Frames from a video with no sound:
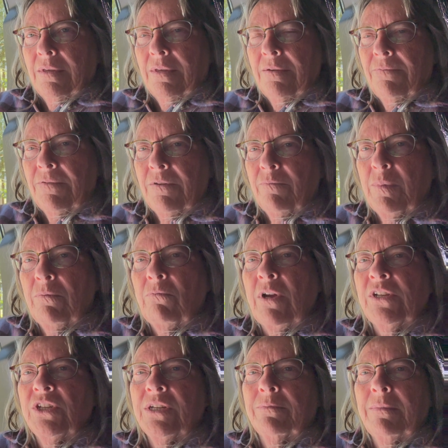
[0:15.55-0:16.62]
if you've been
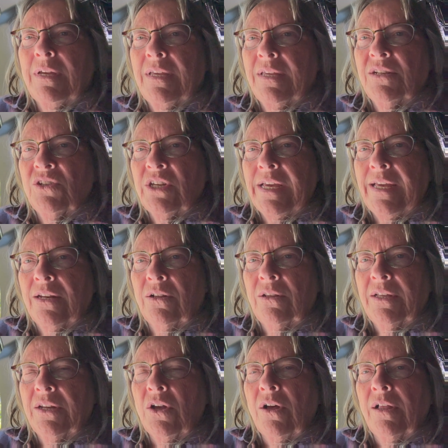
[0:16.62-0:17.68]
watching my channel
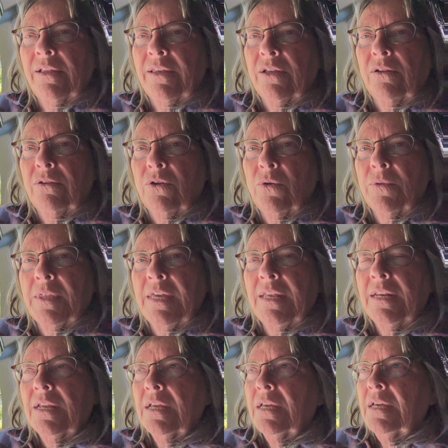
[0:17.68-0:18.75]
at all, you'll know that
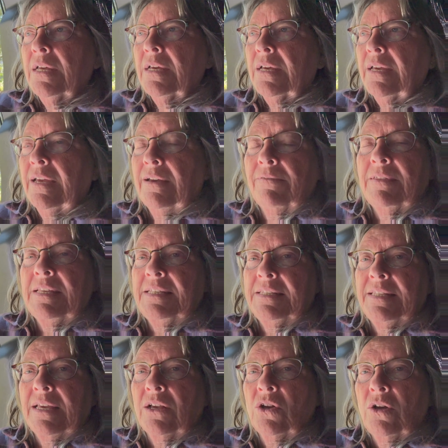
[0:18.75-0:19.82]
I have this
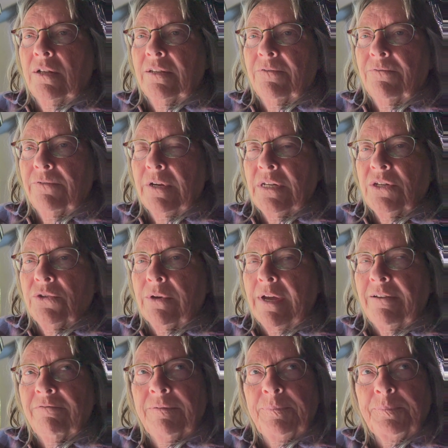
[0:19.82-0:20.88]
thing called a front
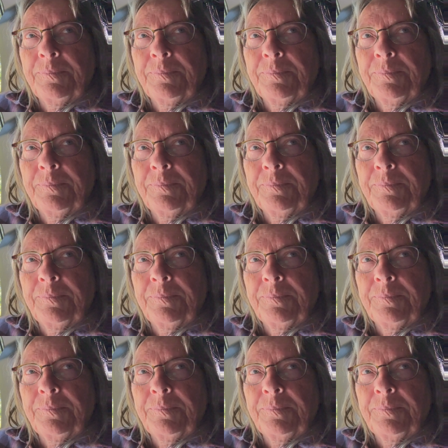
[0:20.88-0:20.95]
drive.